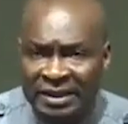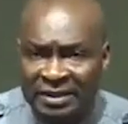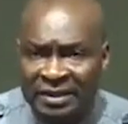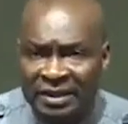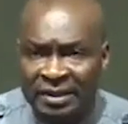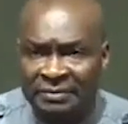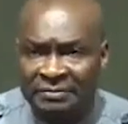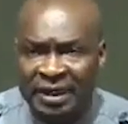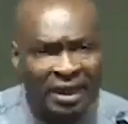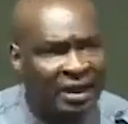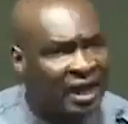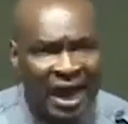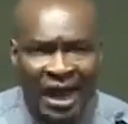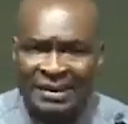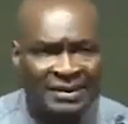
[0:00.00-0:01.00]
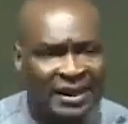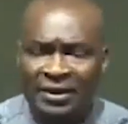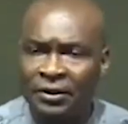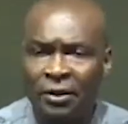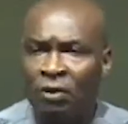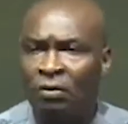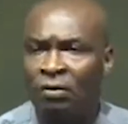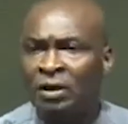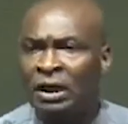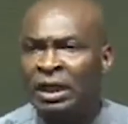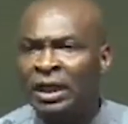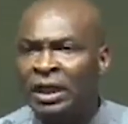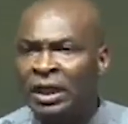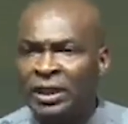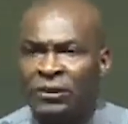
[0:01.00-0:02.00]
it. I said, no,
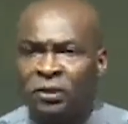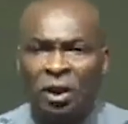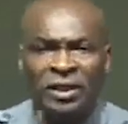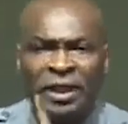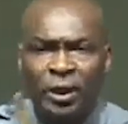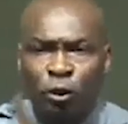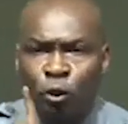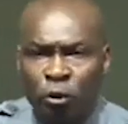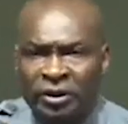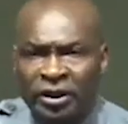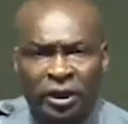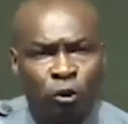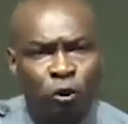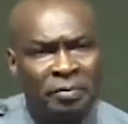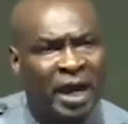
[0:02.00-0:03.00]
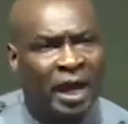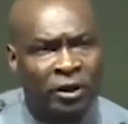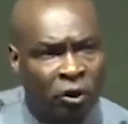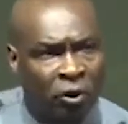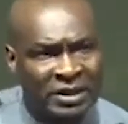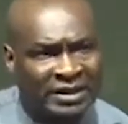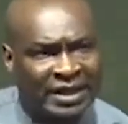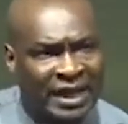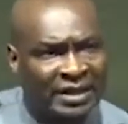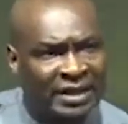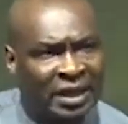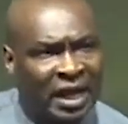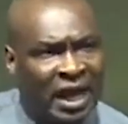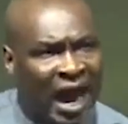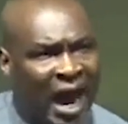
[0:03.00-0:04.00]
it's not a good thing to be
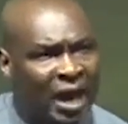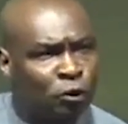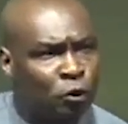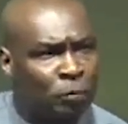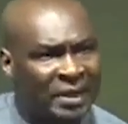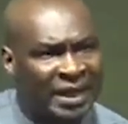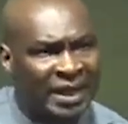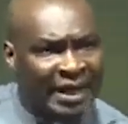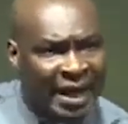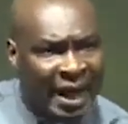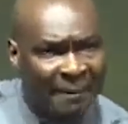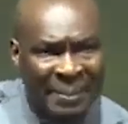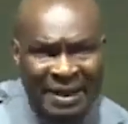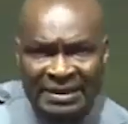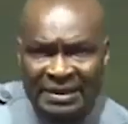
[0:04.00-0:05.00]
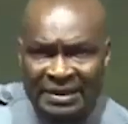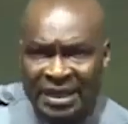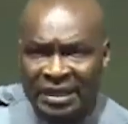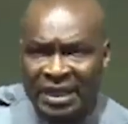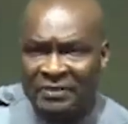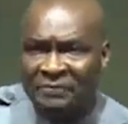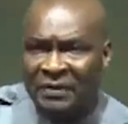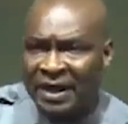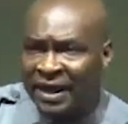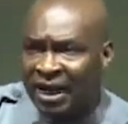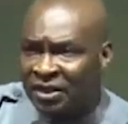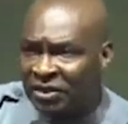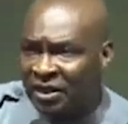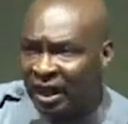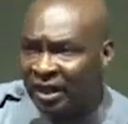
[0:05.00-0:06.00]
anointed and to be incapacitated
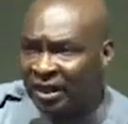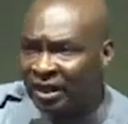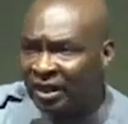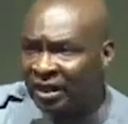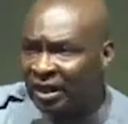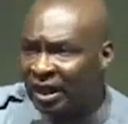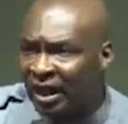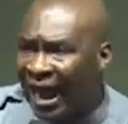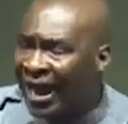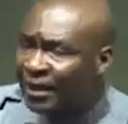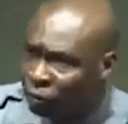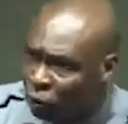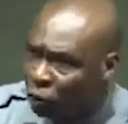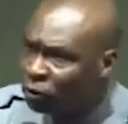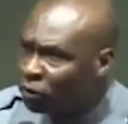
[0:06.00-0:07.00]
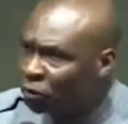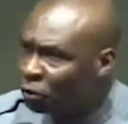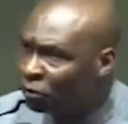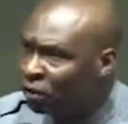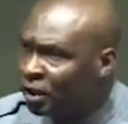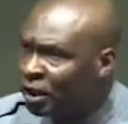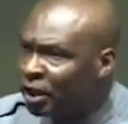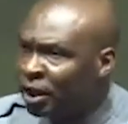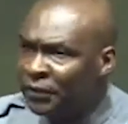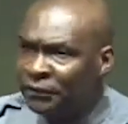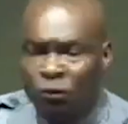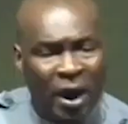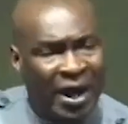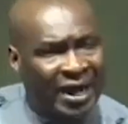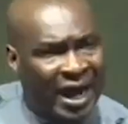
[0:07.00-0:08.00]
financially. I told you,
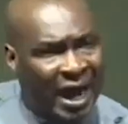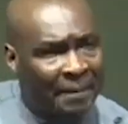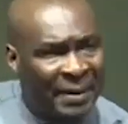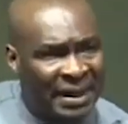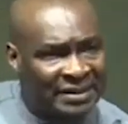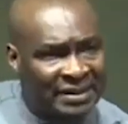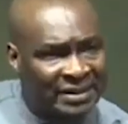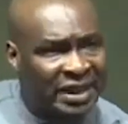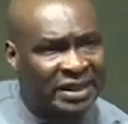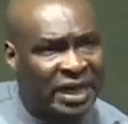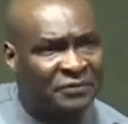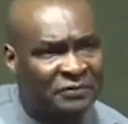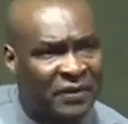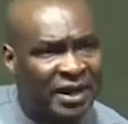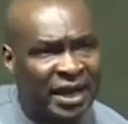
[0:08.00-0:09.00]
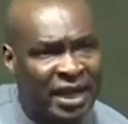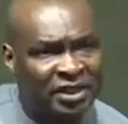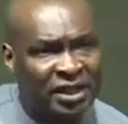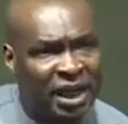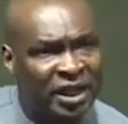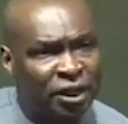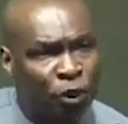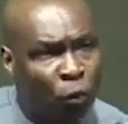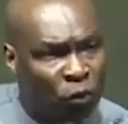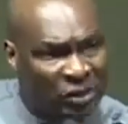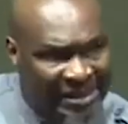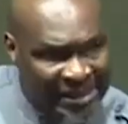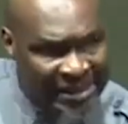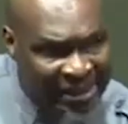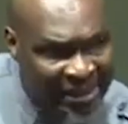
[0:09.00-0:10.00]
if you are incapacitated financially, you
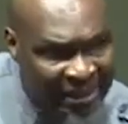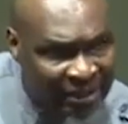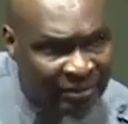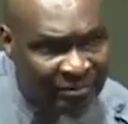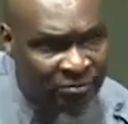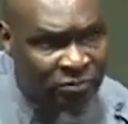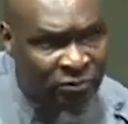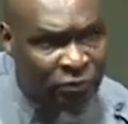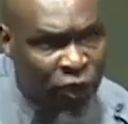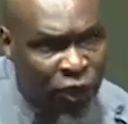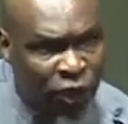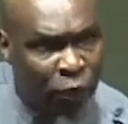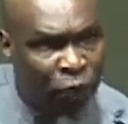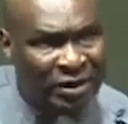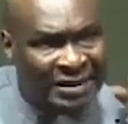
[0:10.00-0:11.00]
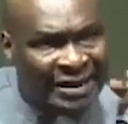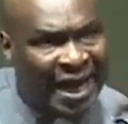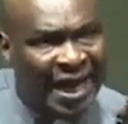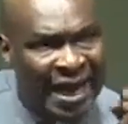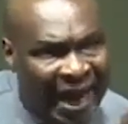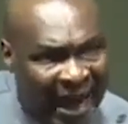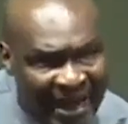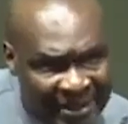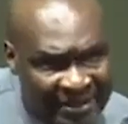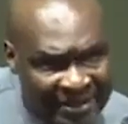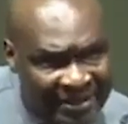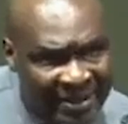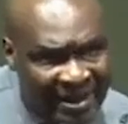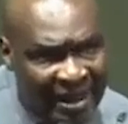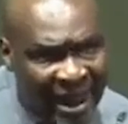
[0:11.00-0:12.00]
will steal, you will tell
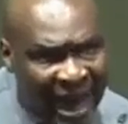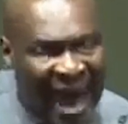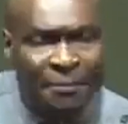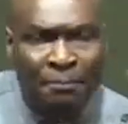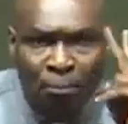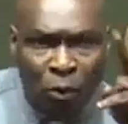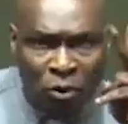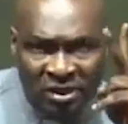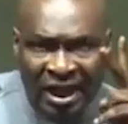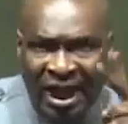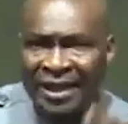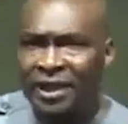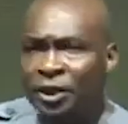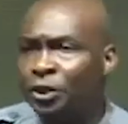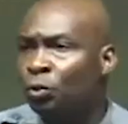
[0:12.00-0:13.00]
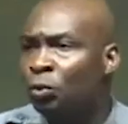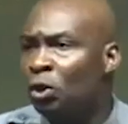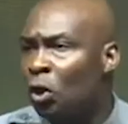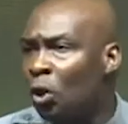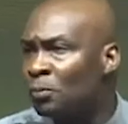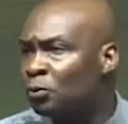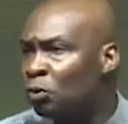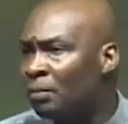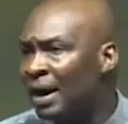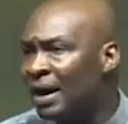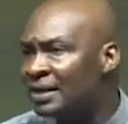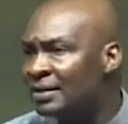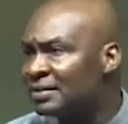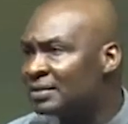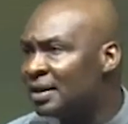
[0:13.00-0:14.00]
lies, and most likely you will
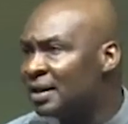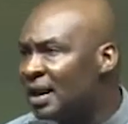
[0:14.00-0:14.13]
compromise.